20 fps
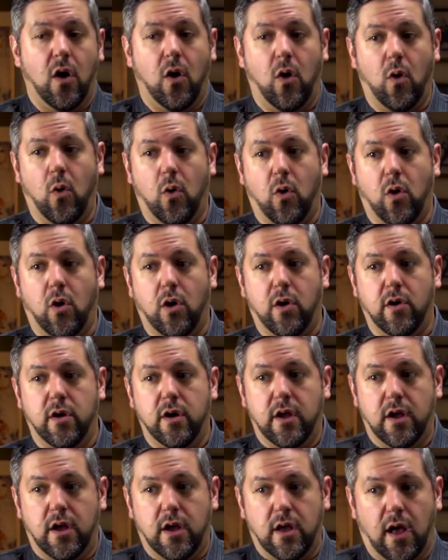or
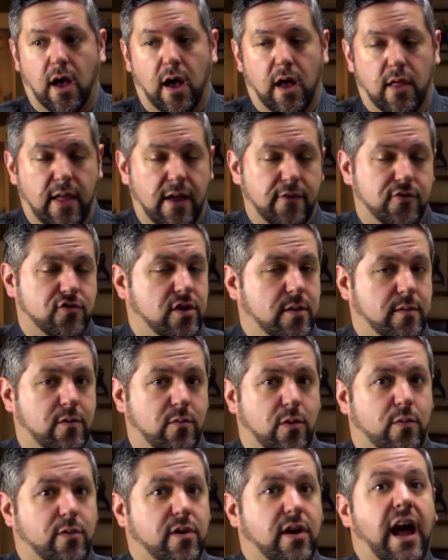live streaming
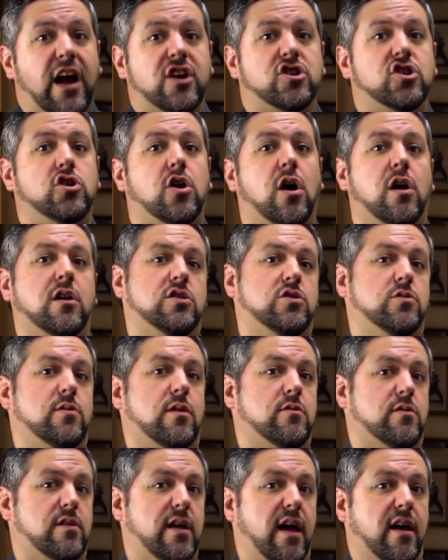where we're actually talking to
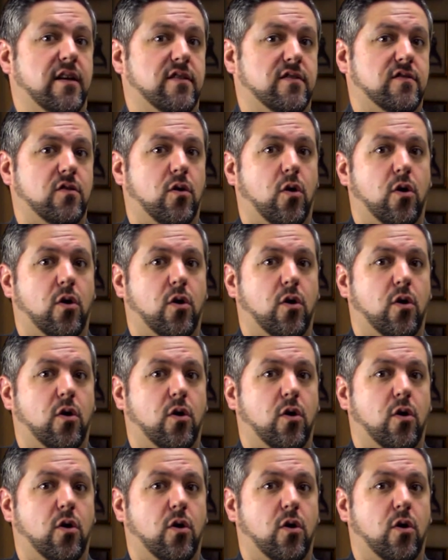another guest,